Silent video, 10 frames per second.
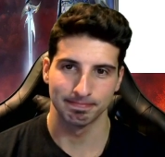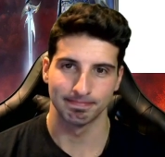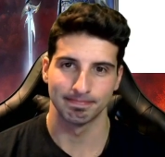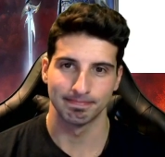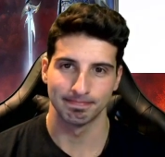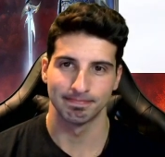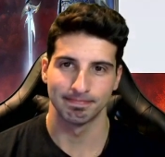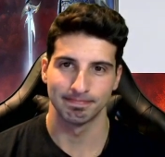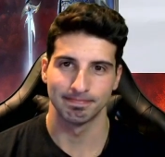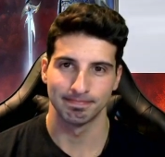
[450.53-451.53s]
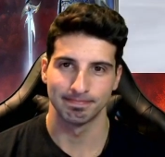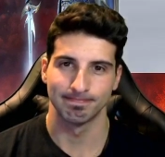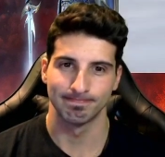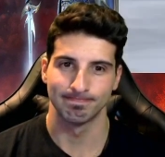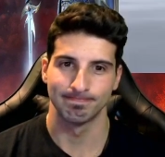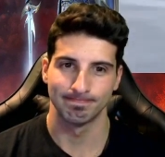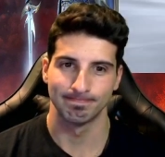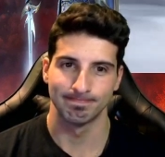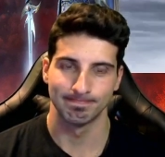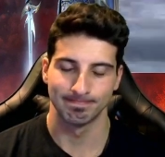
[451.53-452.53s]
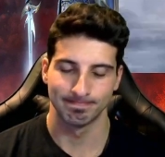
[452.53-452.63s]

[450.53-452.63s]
Nobody speaks.